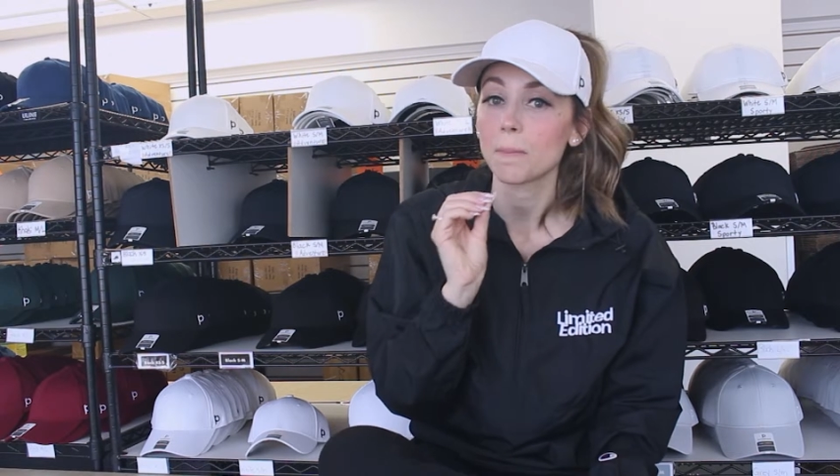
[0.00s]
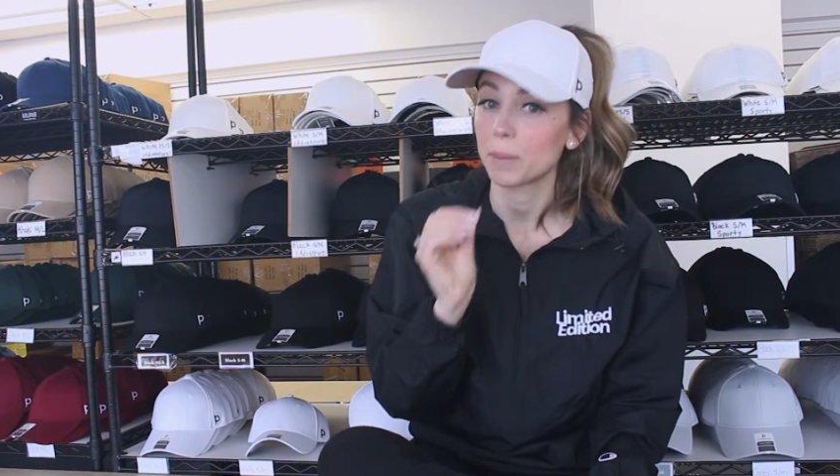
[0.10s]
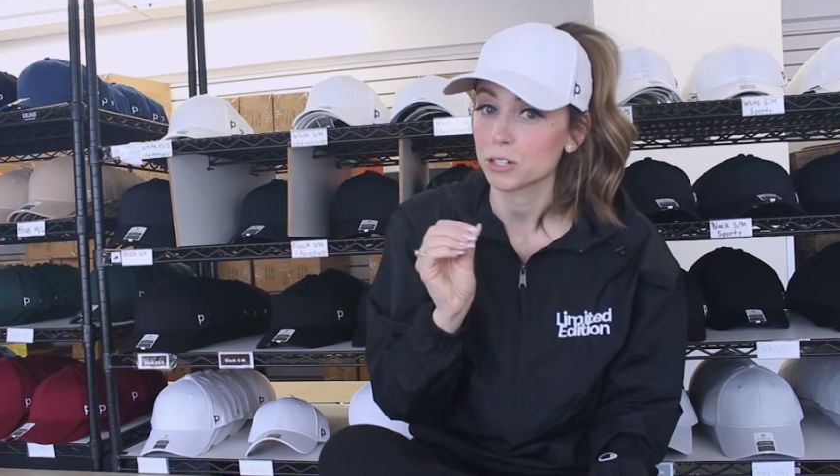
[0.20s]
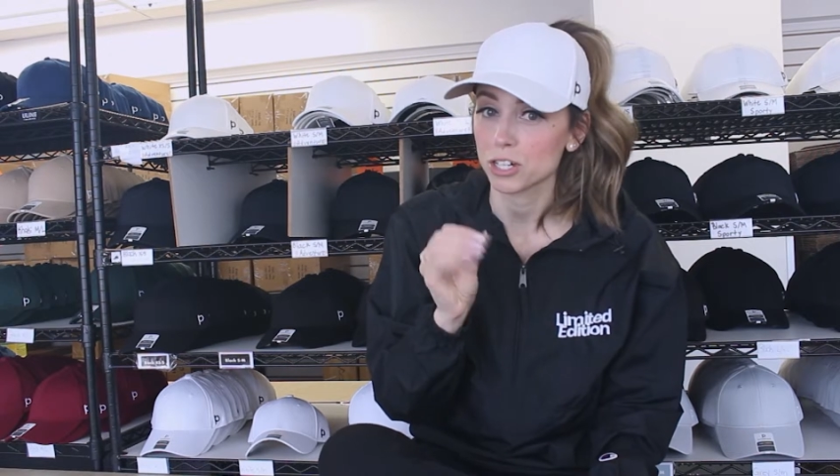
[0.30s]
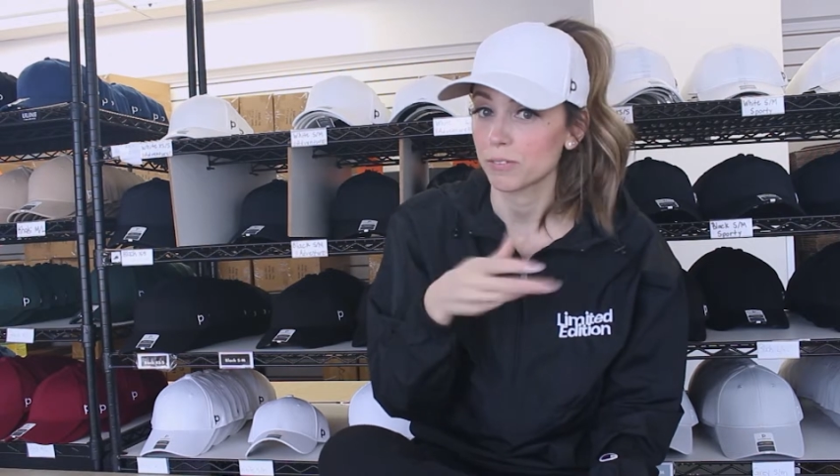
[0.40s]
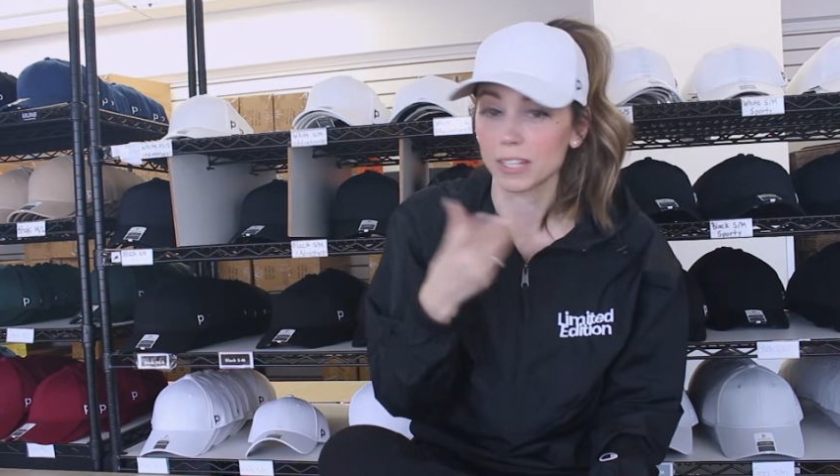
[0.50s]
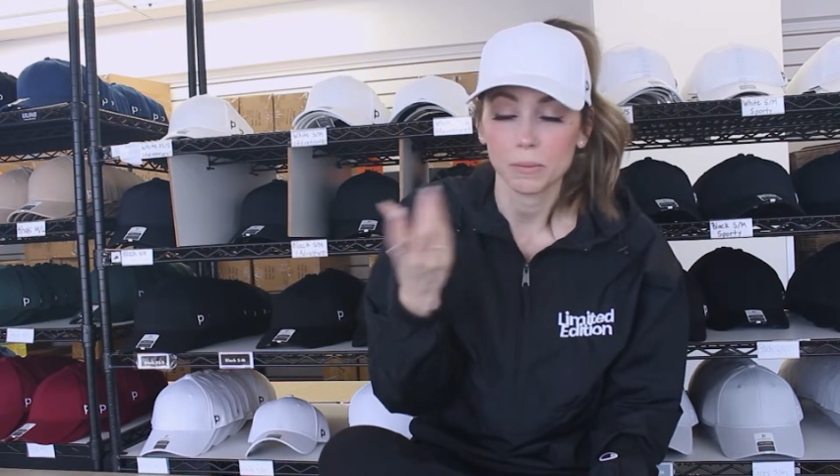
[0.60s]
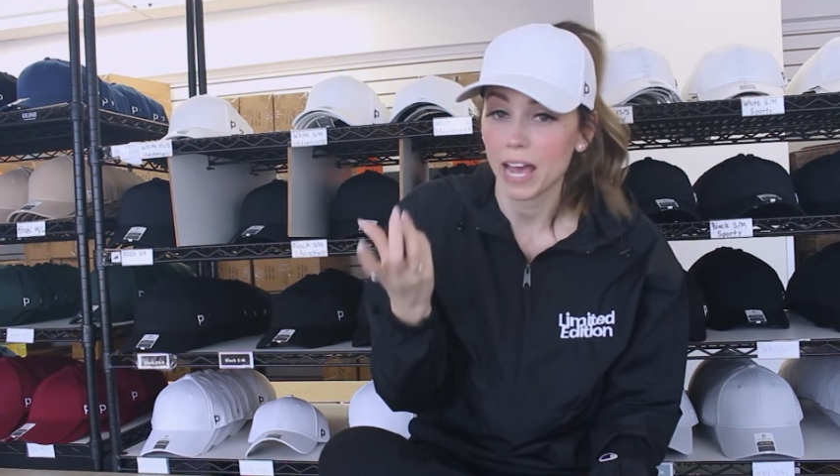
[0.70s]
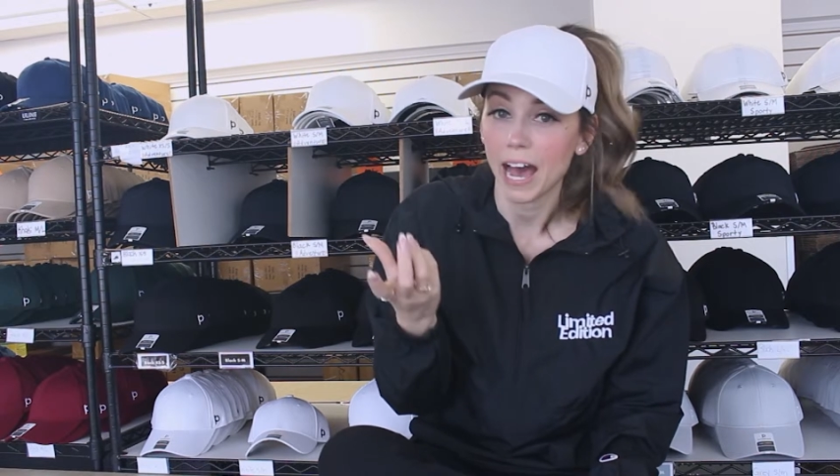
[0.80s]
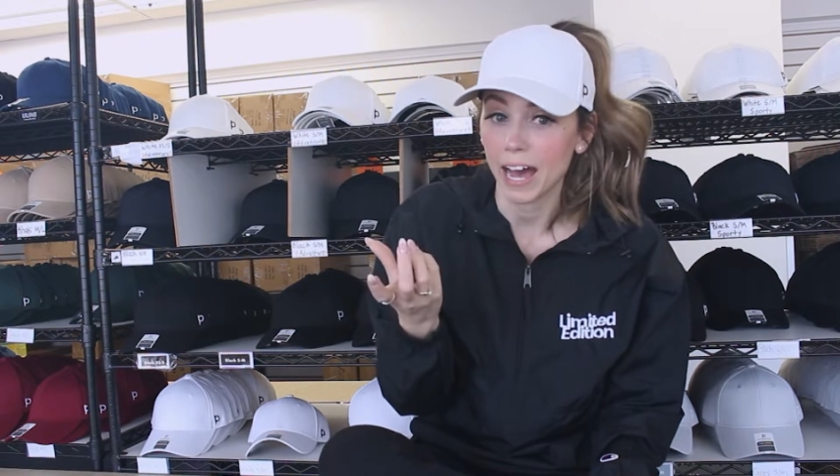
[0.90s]
a bookshelf
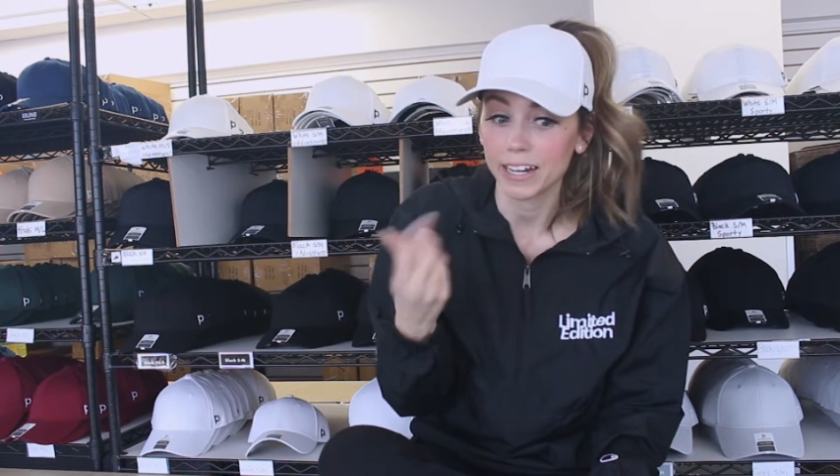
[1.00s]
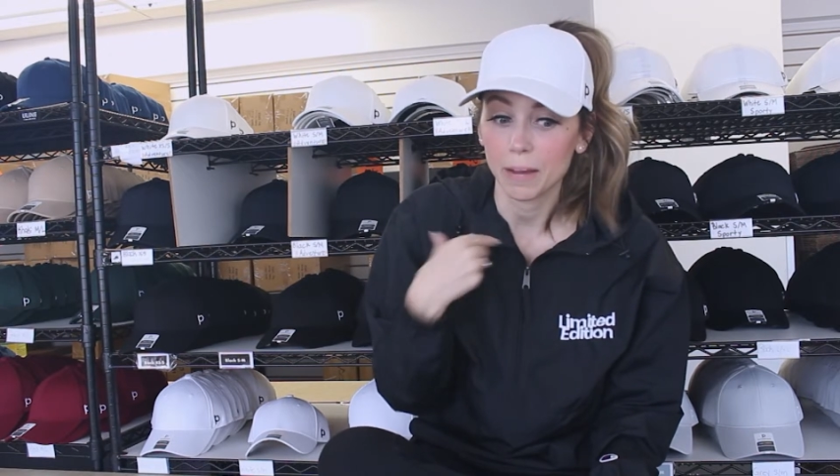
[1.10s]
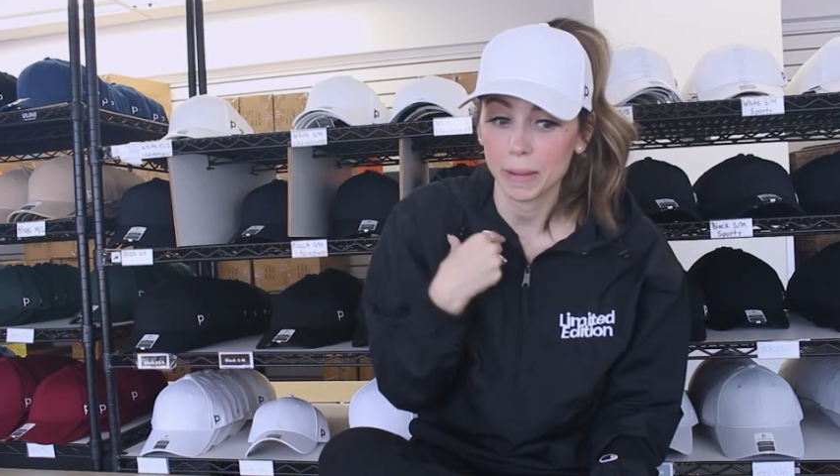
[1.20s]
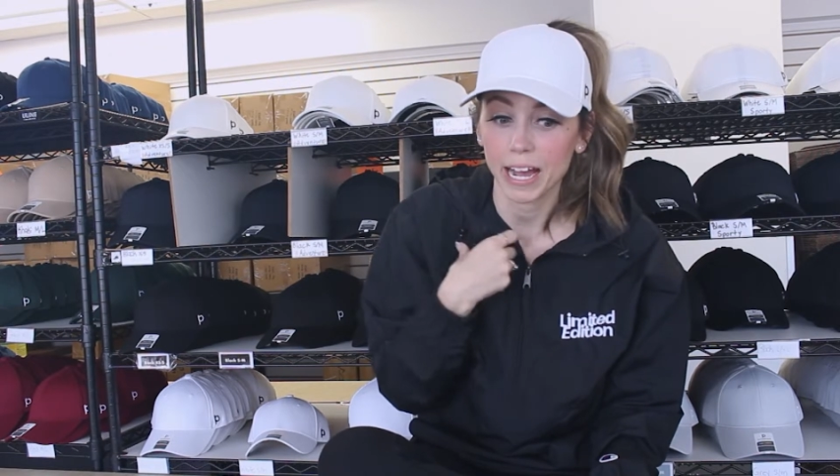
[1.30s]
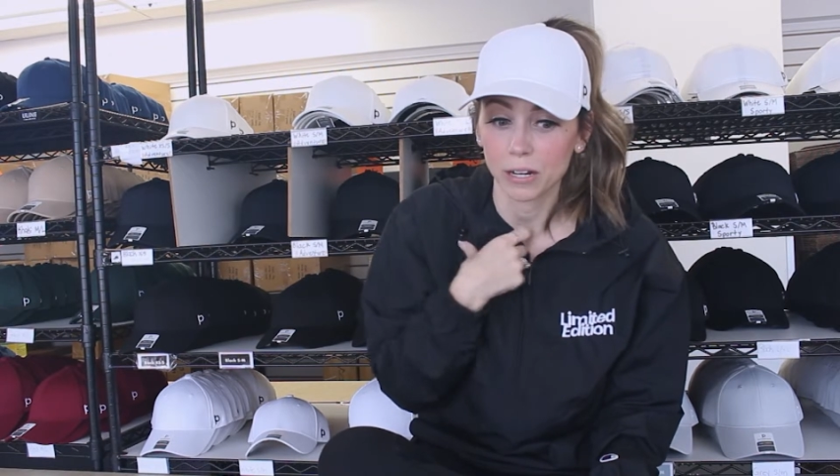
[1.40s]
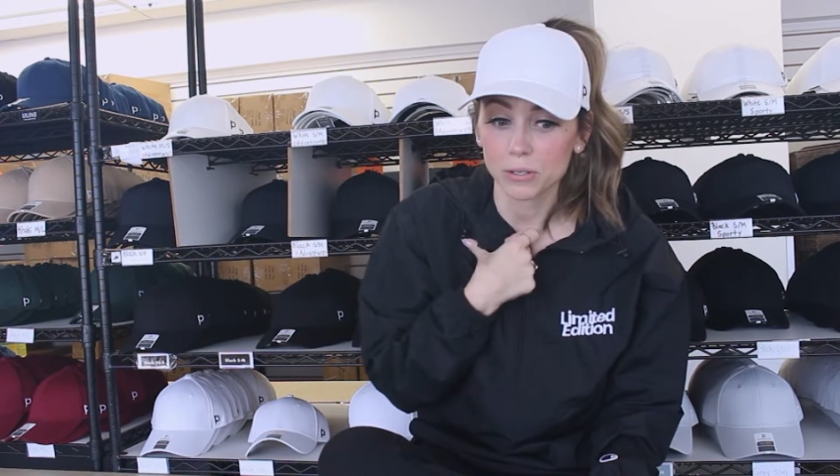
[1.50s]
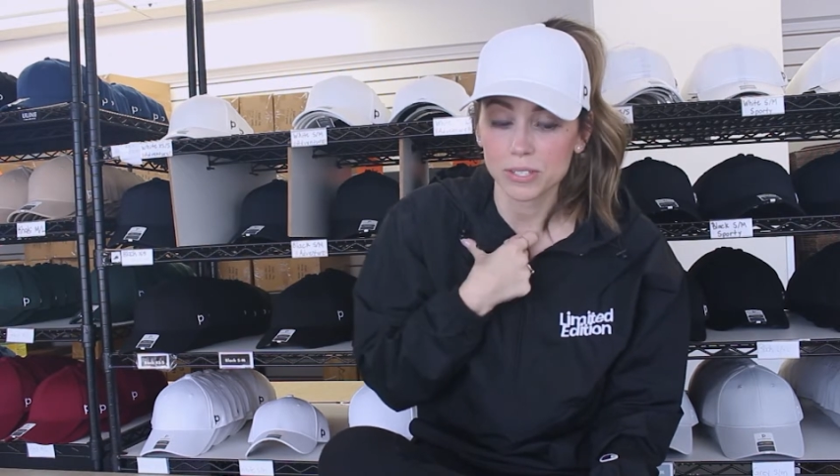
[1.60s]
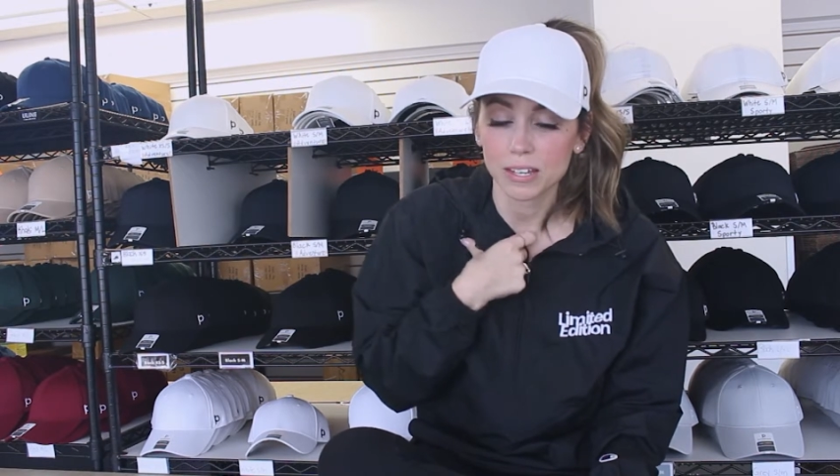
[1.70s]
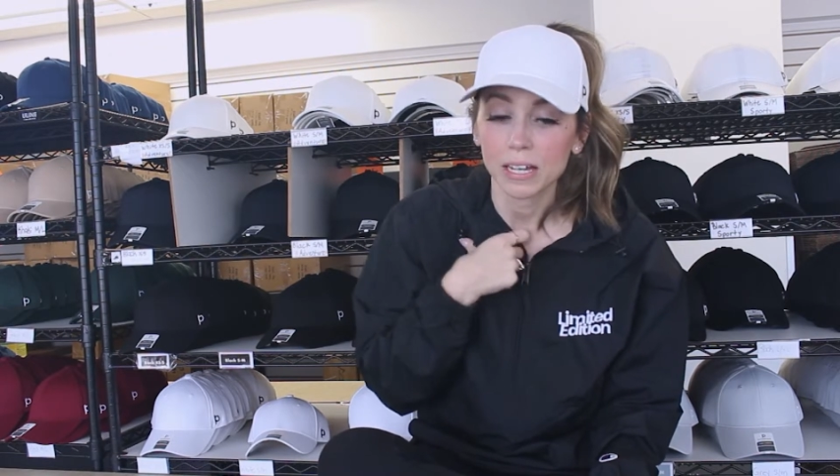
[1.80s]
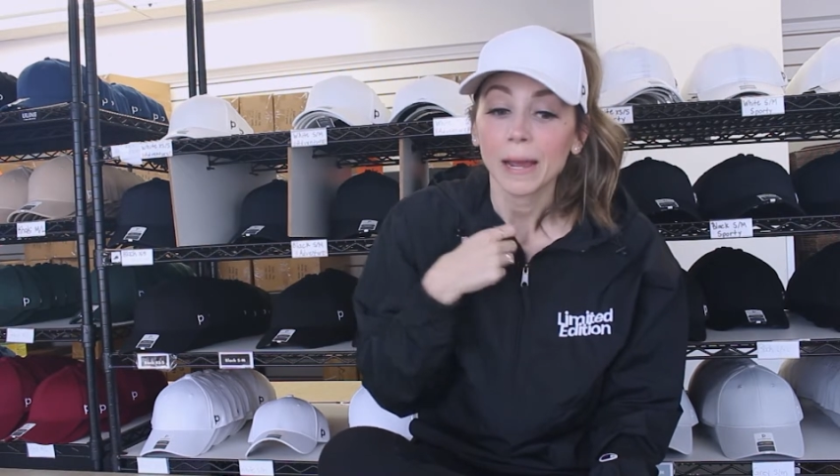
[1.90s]
that we had at my house,